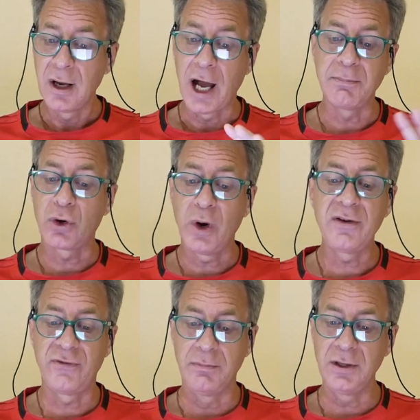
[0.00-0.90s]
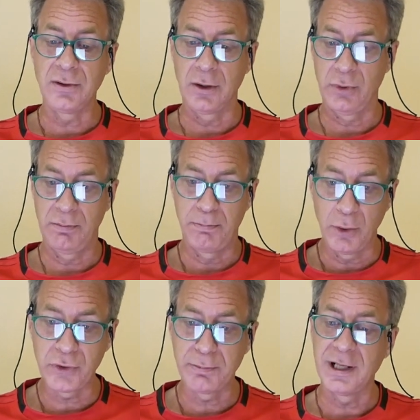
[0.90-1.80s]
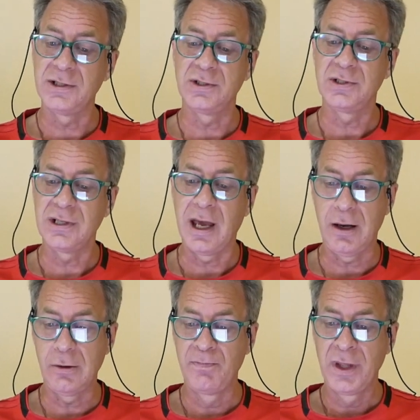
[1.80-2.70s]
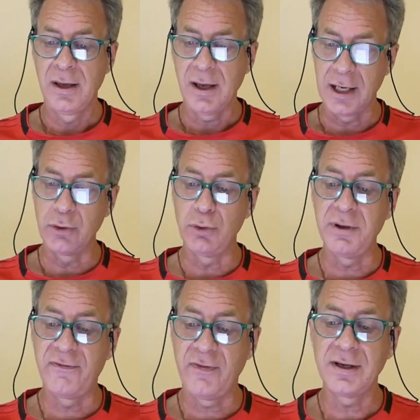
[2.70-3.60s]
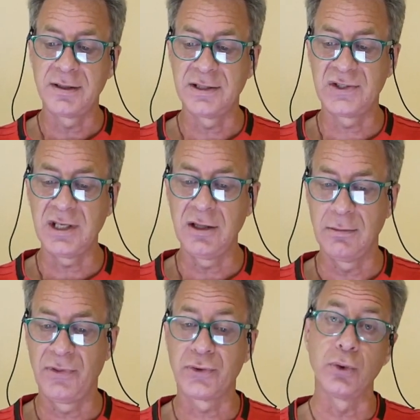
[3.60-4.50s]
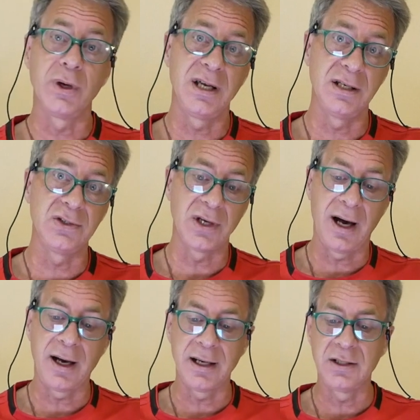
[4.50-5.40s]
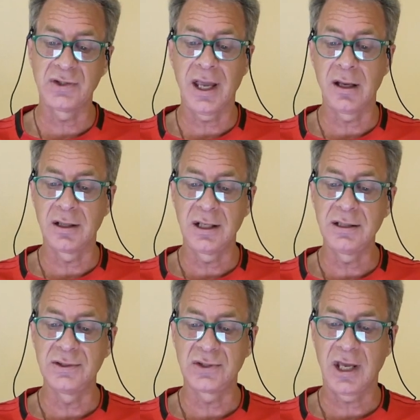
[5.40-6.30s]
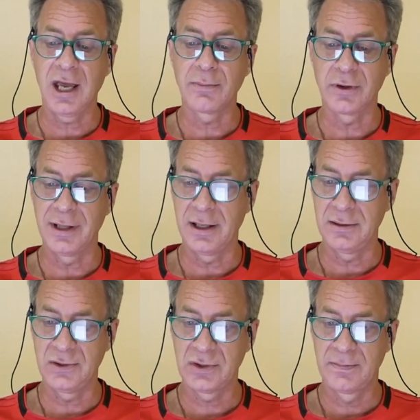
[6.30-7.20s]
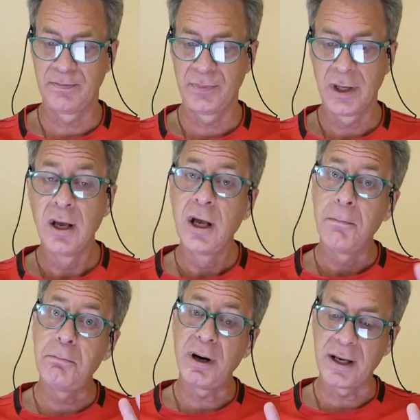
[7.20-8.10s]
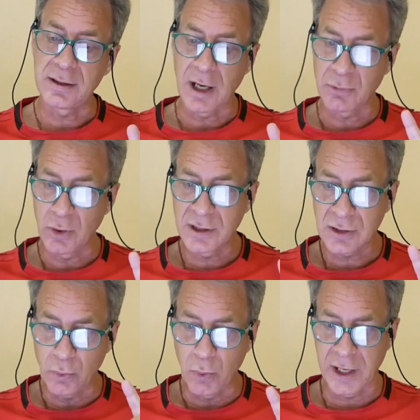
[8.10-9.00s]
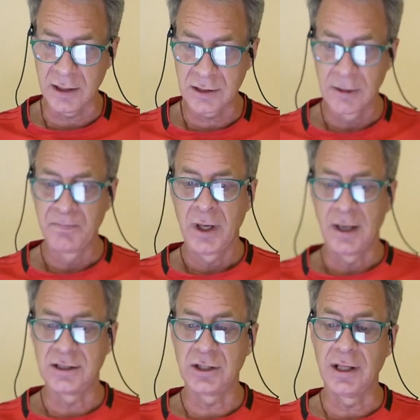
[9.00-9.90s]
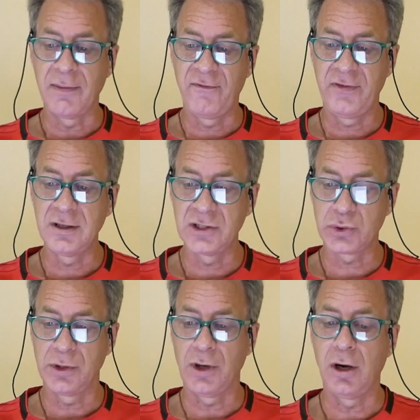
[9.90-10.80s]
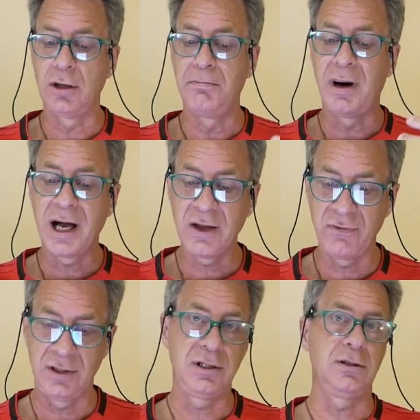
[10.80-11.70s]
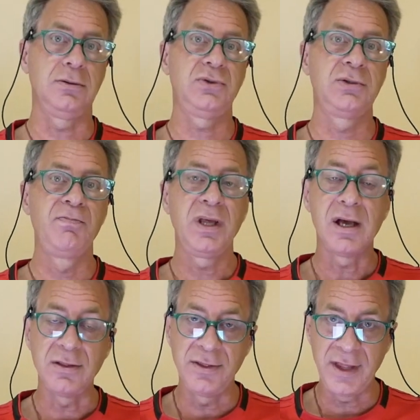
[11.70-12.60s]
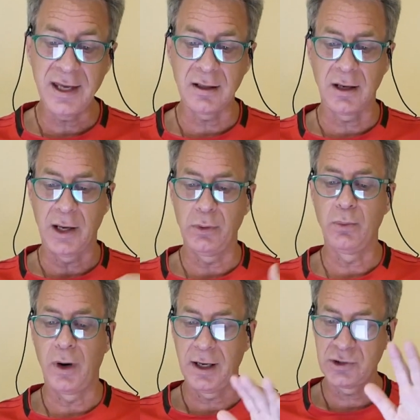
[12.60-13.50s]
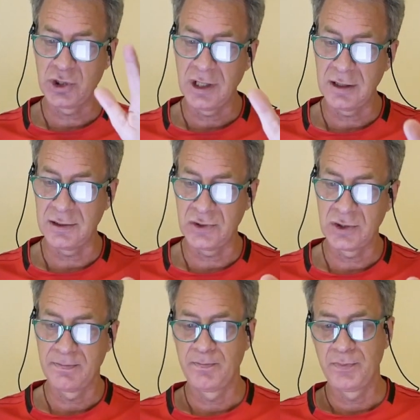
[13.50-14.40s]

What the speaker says: I'm quite familiar with both places now, and it will be fun to see them through his eyes and his camera lens. But I'm going to wait until I'm finished with all my videos, and then I will watch his.